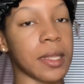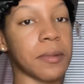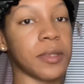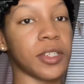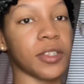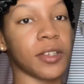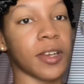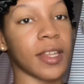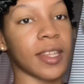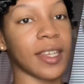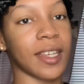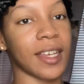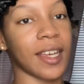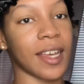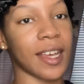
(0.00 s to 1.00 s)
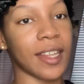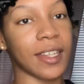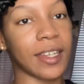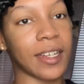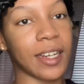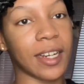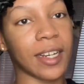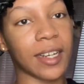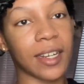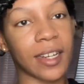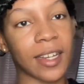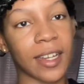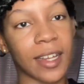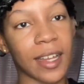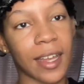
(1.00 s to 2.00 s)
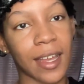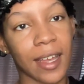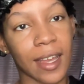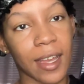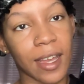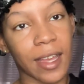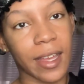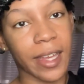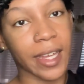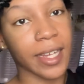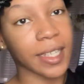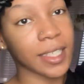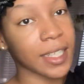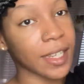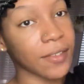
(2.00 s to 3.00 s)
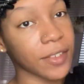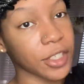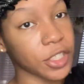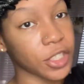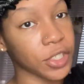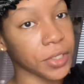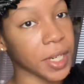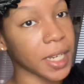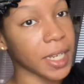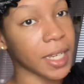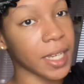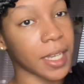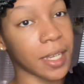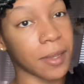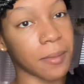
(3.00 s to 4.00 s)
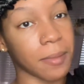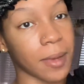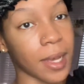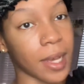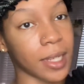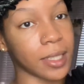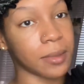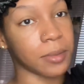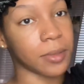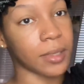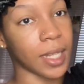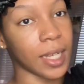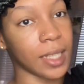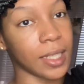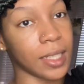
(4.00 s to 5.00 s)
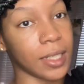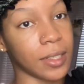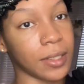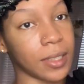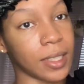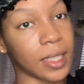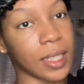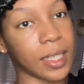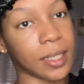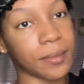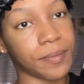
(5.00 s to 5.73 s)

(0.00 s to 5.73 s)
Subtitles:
show y'all the color. It's giving straight Kim Possible, like literally.